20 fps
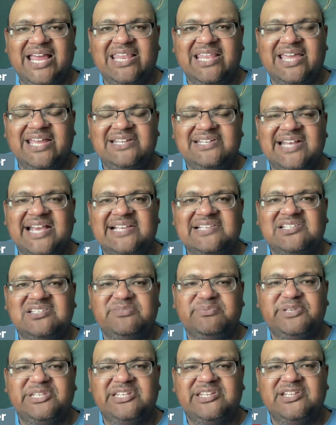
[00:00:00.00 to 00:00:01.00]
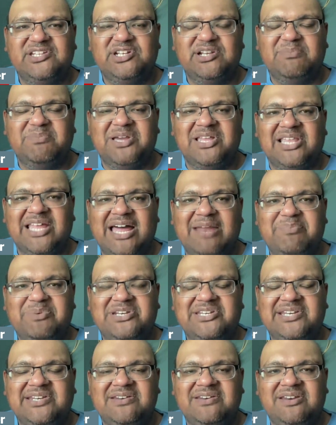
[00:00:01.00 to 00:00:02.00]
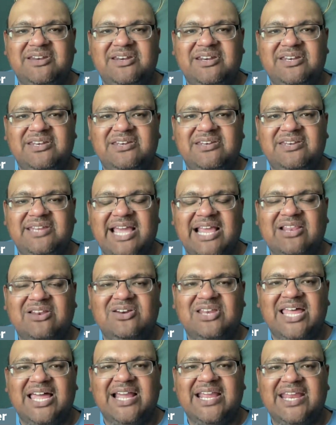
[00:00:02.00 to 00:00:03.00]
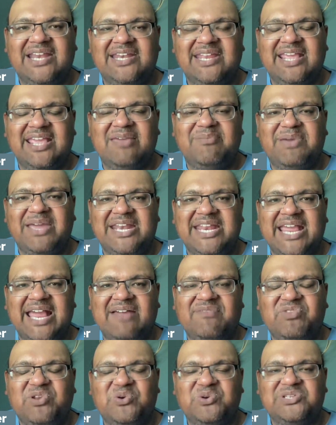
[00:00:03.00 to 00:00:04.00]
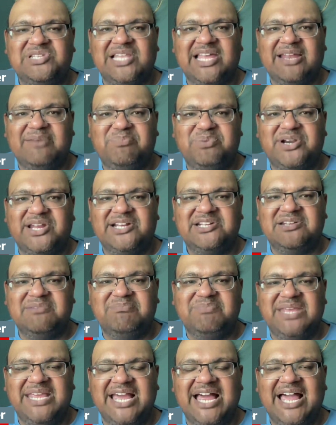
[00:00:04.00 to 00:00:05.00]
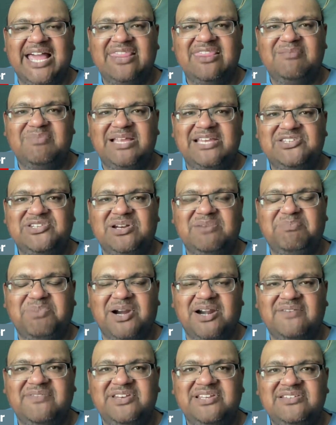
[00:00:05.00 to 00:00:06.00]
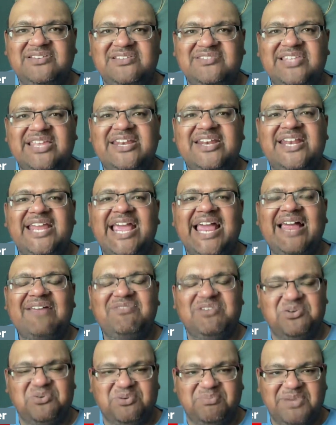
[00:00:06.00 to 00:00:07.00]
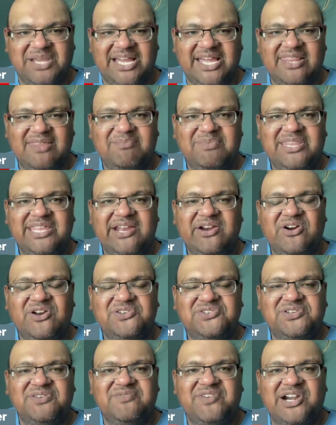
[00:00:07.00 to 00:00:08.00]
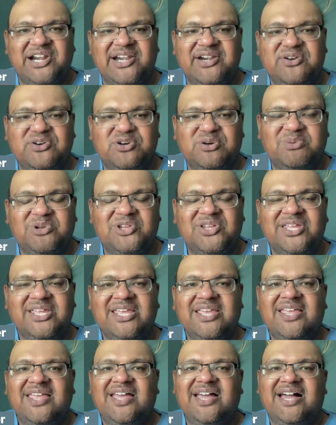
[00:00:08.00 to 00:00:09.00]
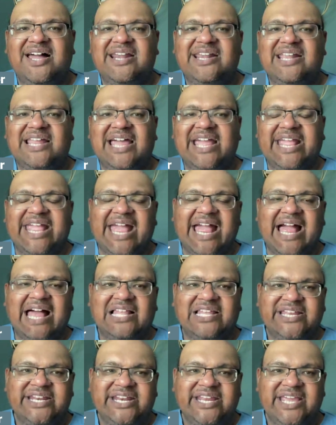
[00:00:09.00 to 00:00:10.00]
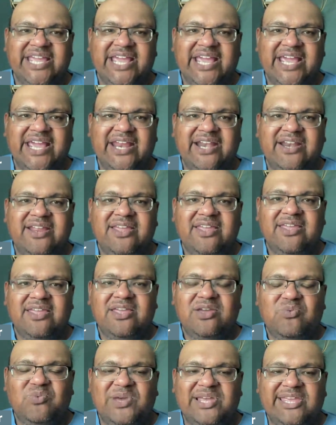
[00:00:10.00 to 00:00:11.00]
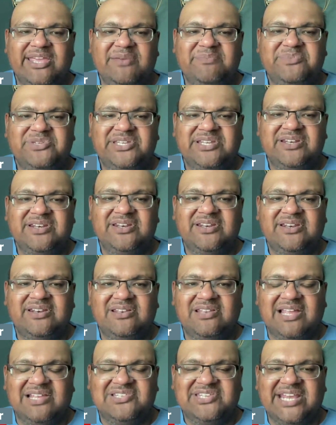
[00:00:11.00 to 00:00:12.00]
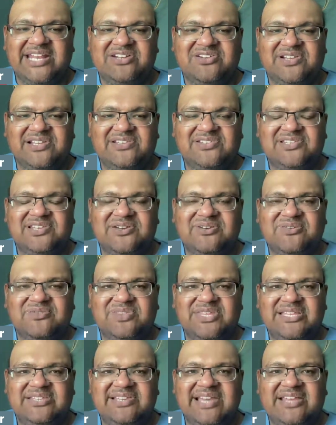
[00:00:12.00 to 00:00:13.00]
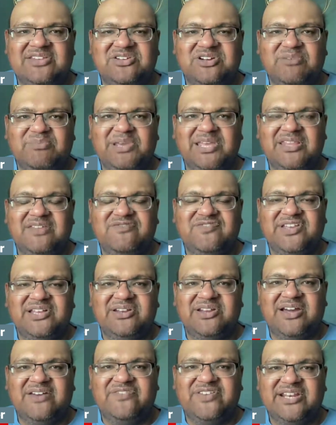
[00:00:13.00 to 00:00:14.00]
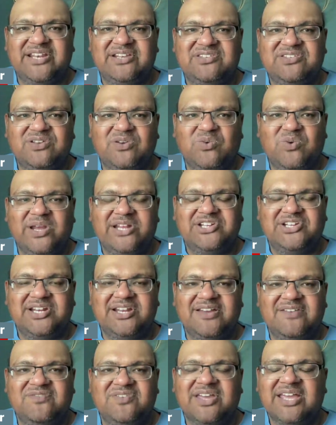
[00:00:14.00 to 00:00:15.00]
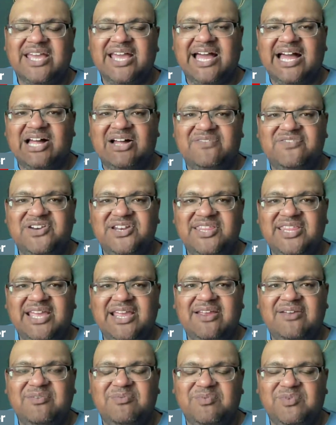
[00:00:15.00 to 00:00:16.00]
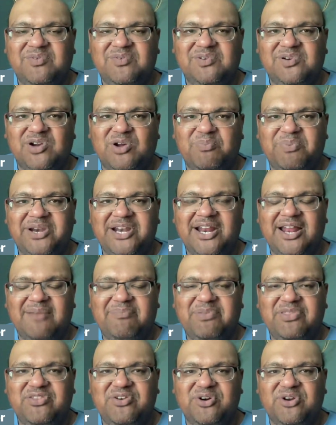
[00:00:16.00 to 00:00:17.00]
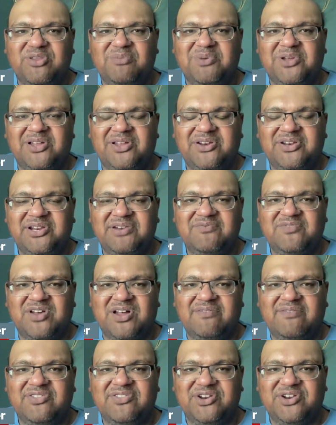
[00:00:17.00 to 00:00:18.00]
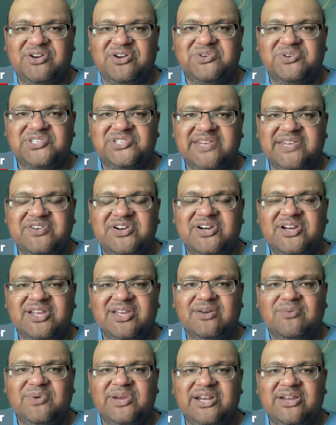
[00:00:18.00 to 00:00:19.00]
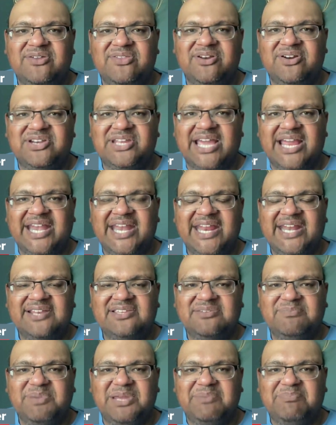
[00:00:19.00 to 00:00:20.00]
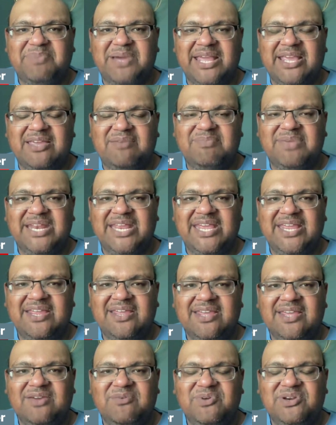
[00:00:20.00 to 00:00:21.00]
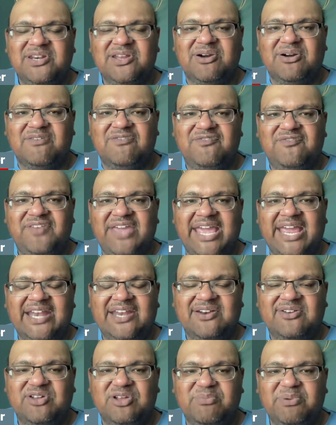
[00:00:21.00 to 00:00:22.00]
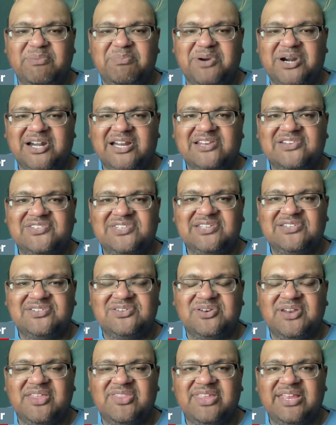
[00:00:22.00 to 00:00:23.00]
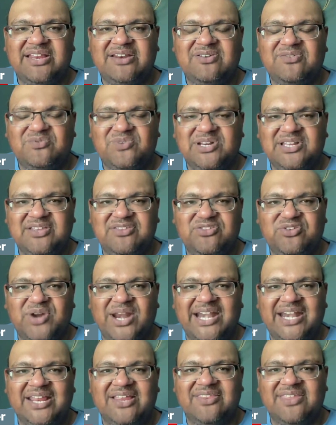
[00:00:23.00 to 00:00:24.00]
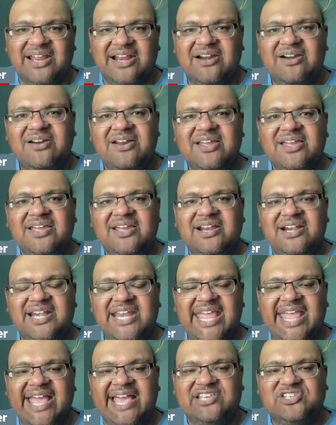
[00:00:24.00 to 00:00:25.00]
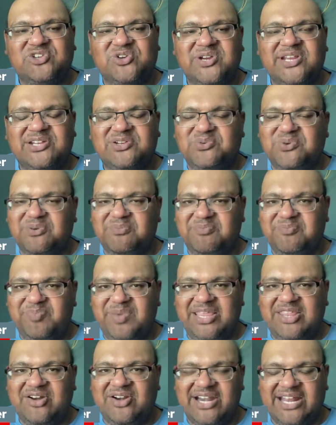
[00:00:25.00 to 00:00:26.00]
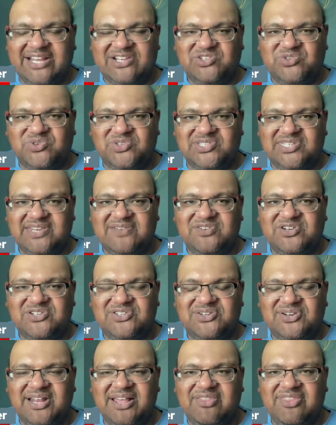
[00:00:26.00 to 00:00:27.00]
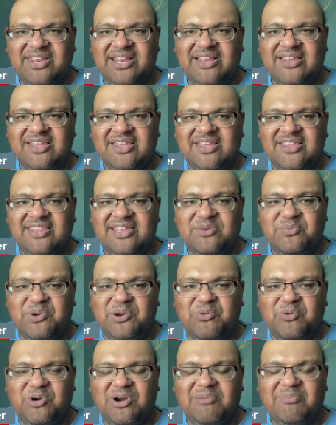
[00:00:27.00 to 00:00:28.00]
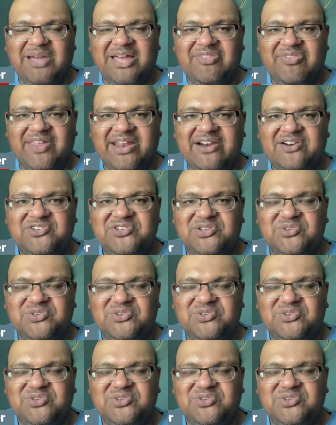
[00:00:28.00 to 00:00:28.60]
I like Jackson Smith-Njigba a lot, but Tyler Lockett, DK Metcalf, there was a lot of production behind them last year. Part of it is because they didn't have anyone behind them, but they are also very durable, unlike Allen and Williams in Los Angeles. So these guys are going to be on the field often. It's the question of how often do they open it up and throw the ball to involve a third receiver. We know their tight end is a bit by committee with Noah Fant and Colby Parkinson, so nothing really threatening there. D. Eskridge would be their next receiver, so nothing that we worry about there.